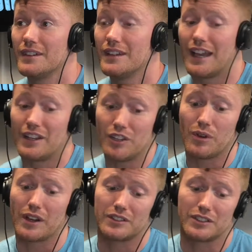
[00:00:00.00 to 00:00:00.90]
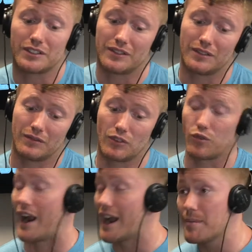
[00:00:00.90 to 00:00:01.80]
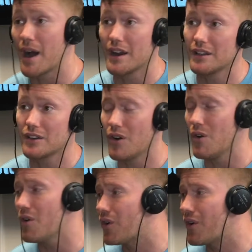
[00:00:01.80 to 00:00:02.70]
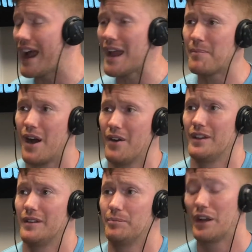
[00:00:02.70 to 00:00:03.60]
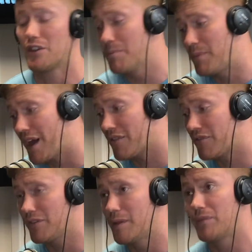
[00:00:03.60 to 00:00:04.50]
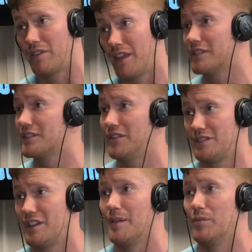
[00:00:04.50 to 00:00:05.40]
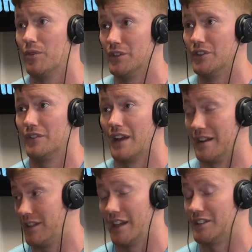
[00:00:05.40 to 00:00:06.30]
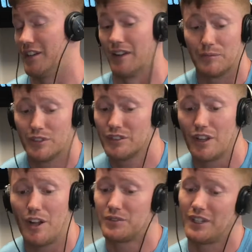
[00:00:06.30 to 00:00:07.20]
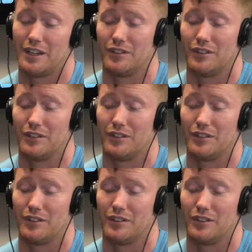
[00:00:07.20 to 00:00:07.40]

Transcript: and you wanna just cry about it? Go cry about it. But you better flip the Thanksgiving table when you at Thanksgiving. I'm just all I'm saying,